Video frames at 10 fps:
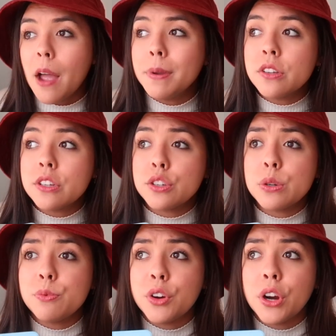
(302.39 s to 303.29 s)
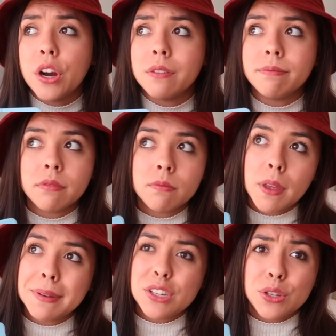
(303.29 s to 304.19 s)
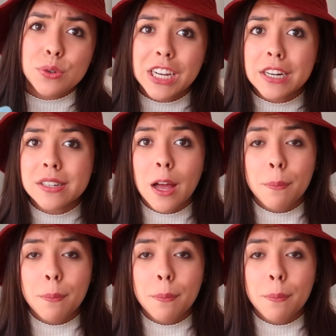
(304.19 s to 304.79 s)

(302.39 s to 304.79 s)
I've been using Zoom for maybe two years, a